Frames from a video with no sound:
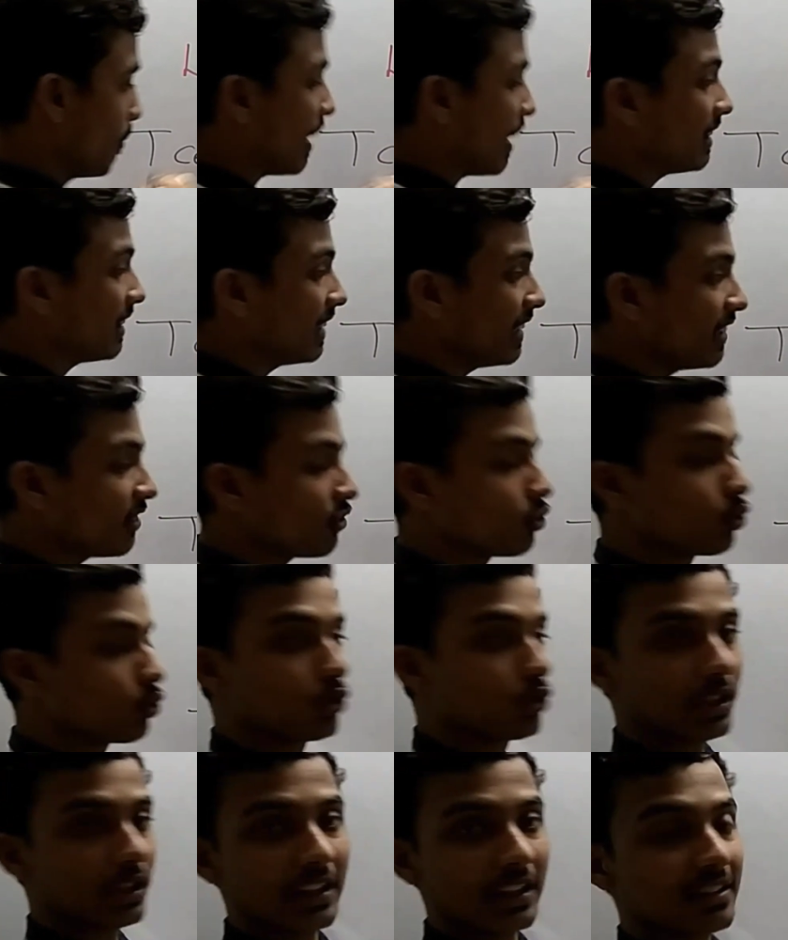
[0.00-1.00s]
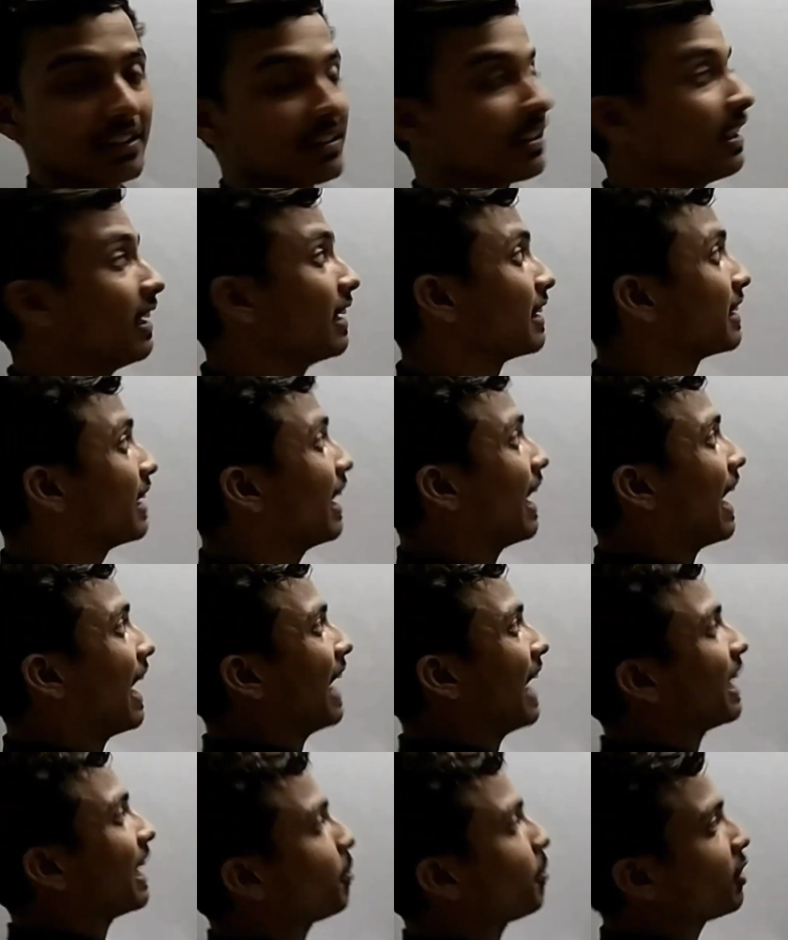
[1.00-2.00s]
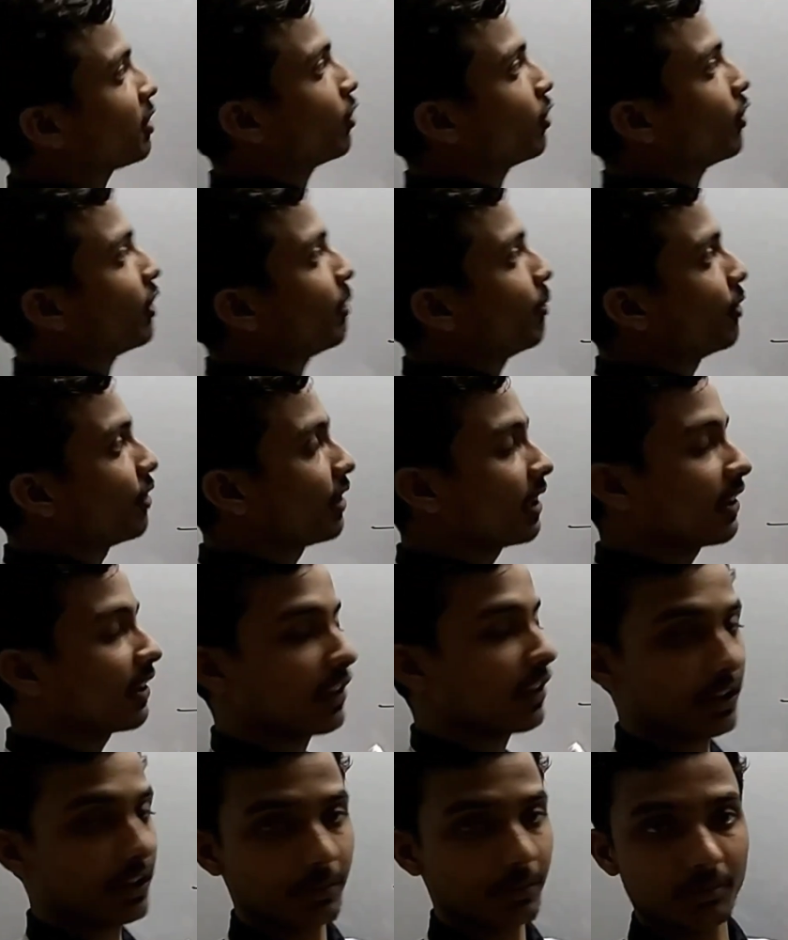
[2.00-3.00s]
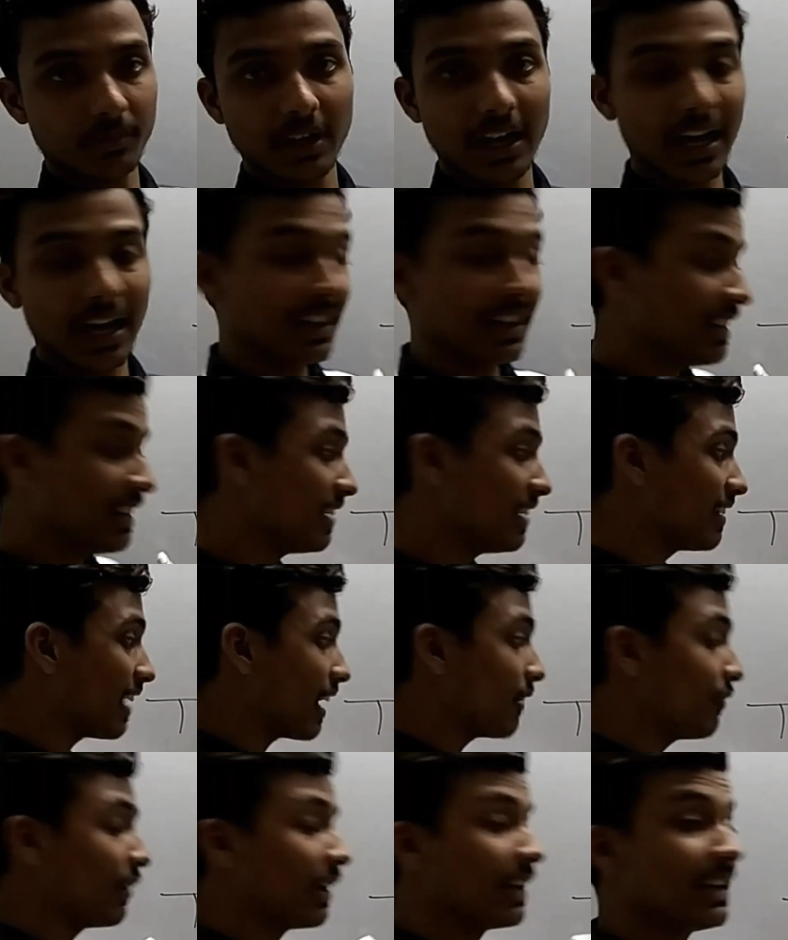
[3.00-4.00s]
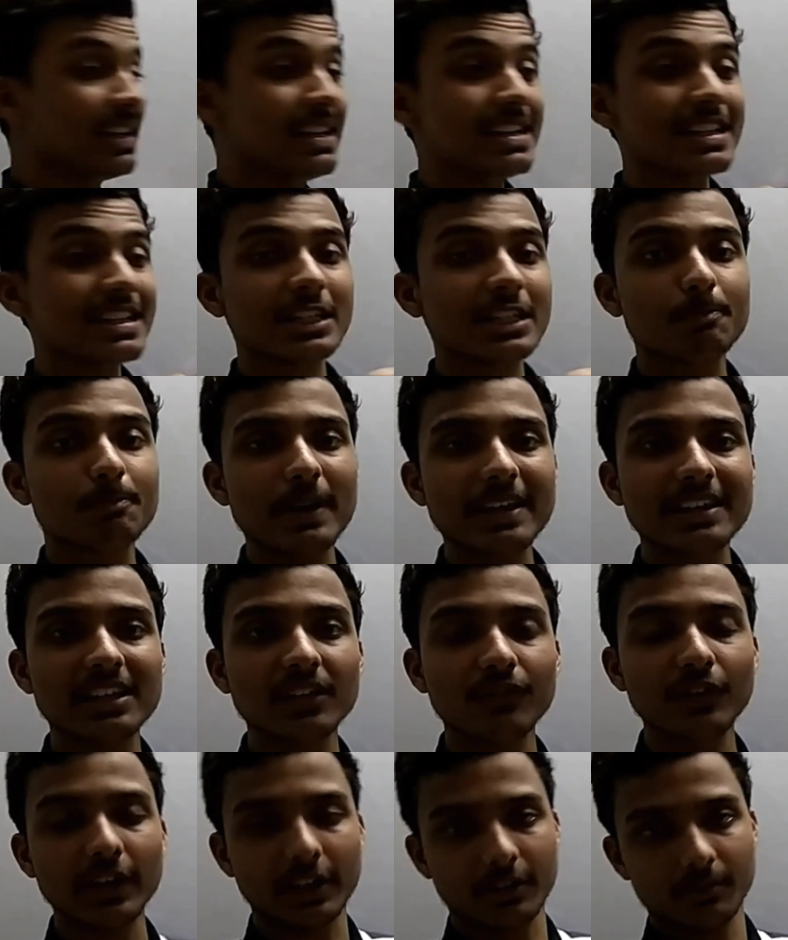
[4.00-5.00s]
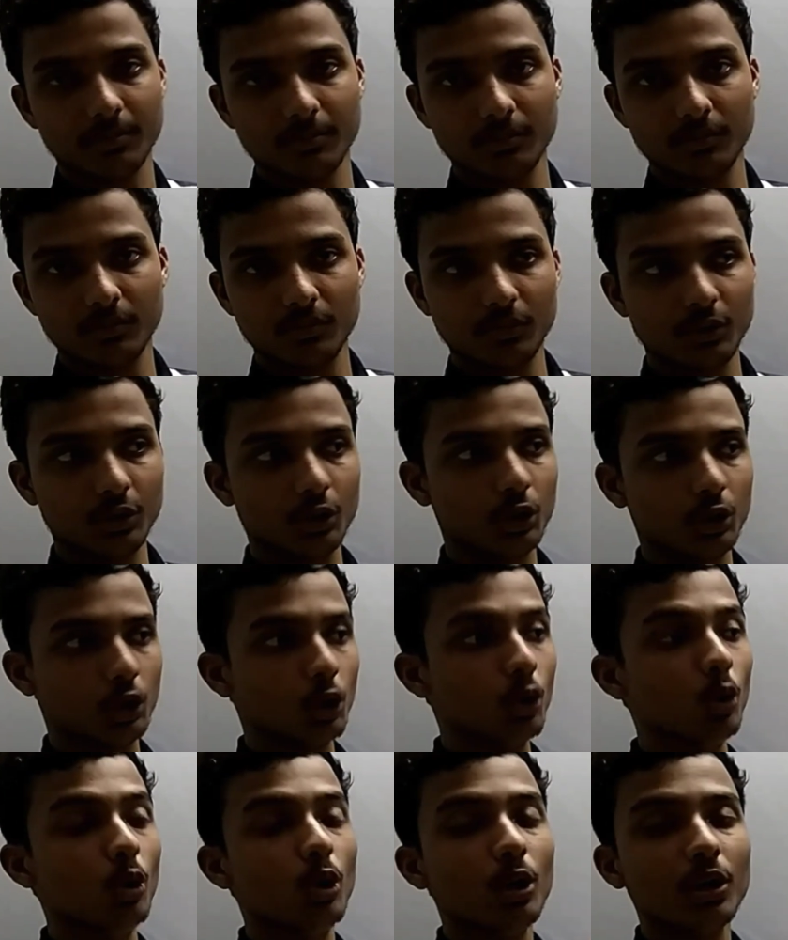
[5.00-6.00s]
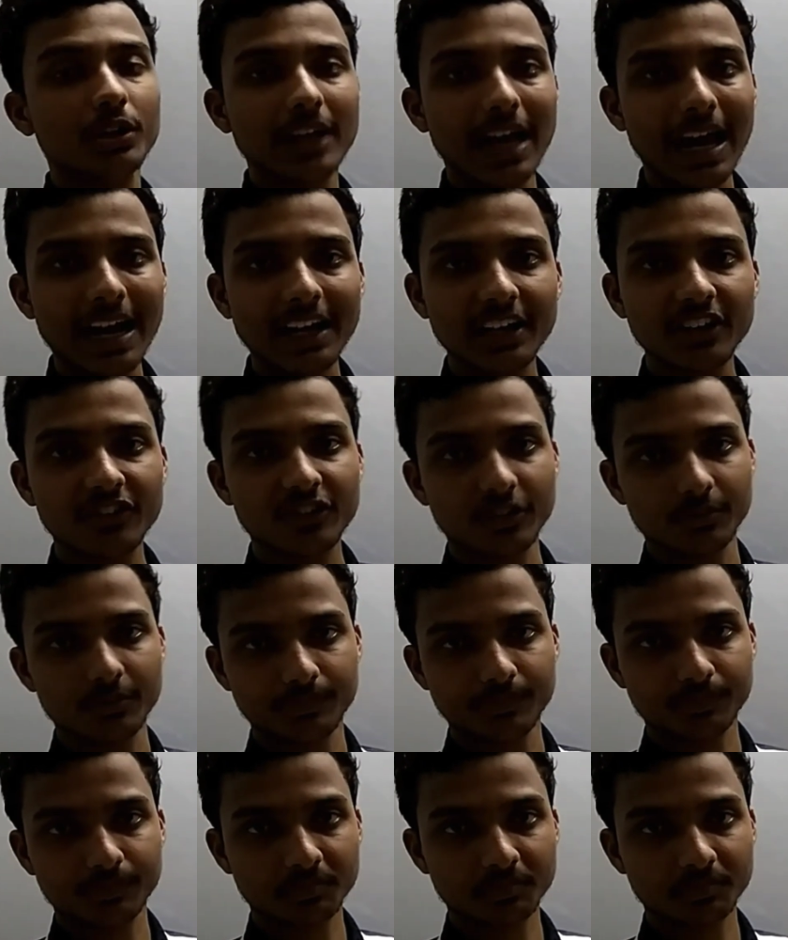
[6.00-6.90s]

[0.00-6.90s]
By these two cells, the adaptive immunities occur, and these are very specific to the antigen.